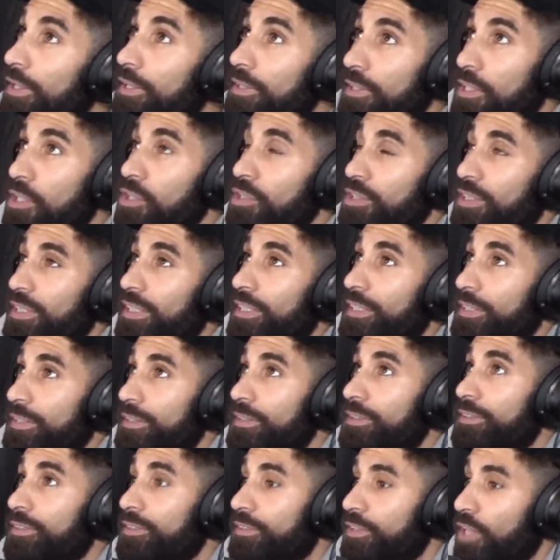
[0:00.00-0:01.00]
The market's
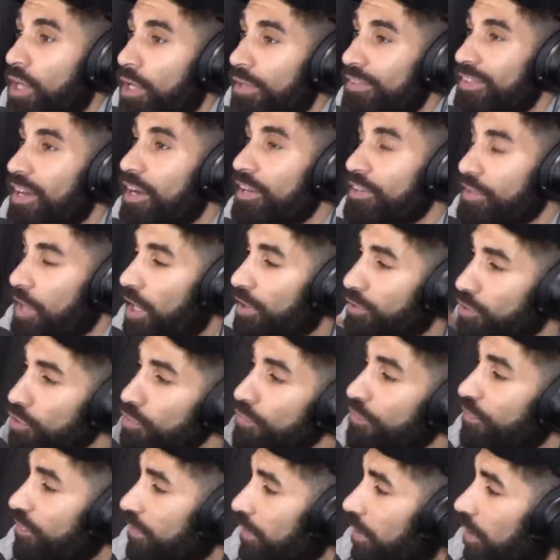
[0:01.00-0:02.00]
just
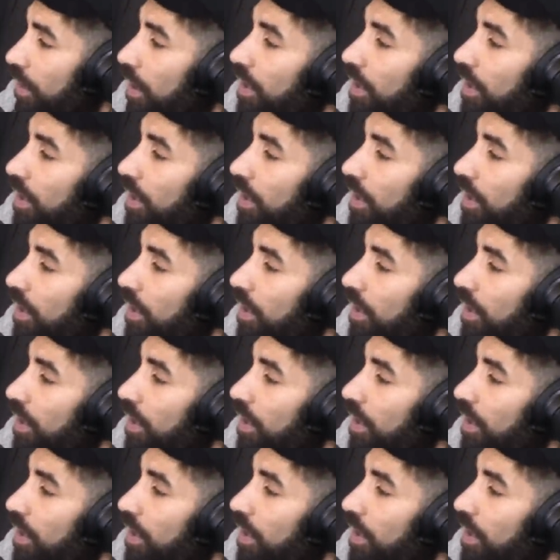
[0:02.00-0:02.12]
overinflated.